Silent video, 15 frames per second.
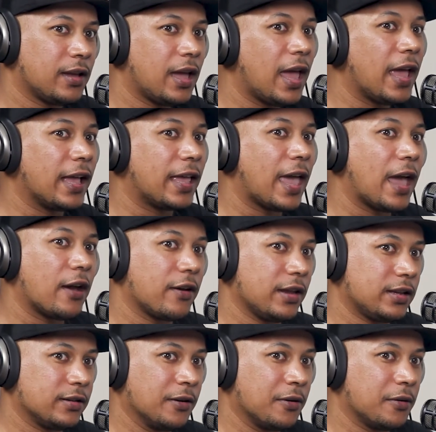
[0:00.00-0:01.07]
And
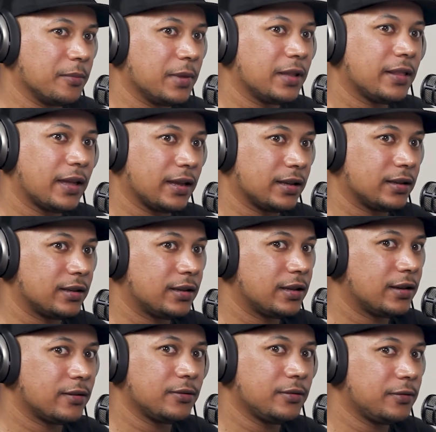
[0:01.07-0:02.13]
Gary told me, like,
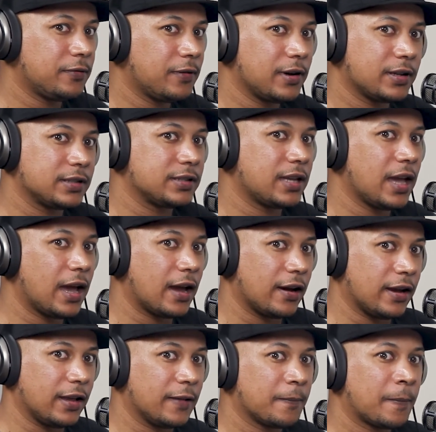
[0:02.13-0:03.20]
nigga, who the fuck is
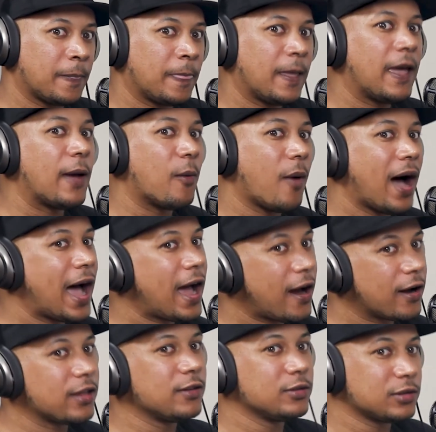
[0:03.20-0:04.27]
Gary? And why
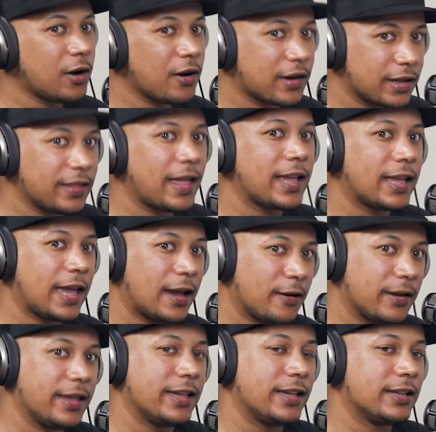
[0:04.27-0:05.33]
are you talking like
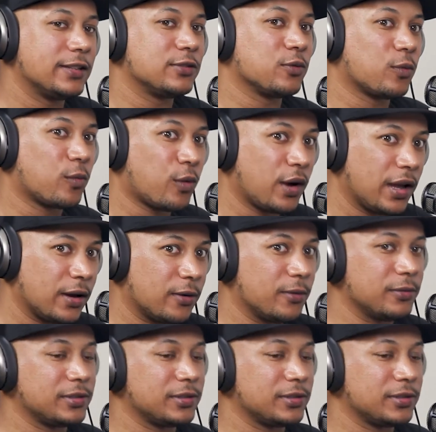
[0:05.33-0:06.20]
Gary is real?